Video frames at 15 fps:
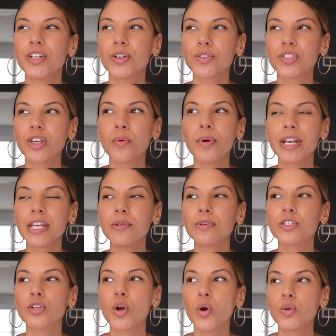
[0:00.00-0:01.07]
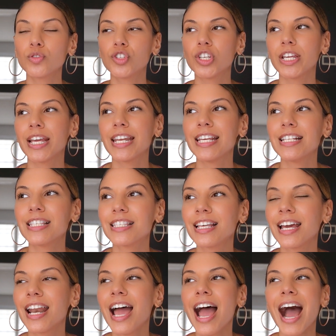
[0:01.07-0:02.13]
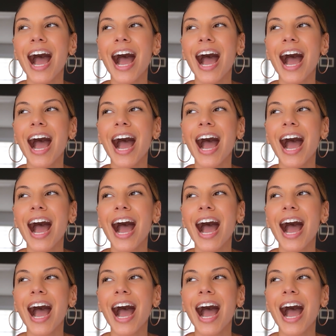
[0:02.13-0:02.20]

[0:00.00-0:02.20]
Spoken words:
someone he was coaching, and he said,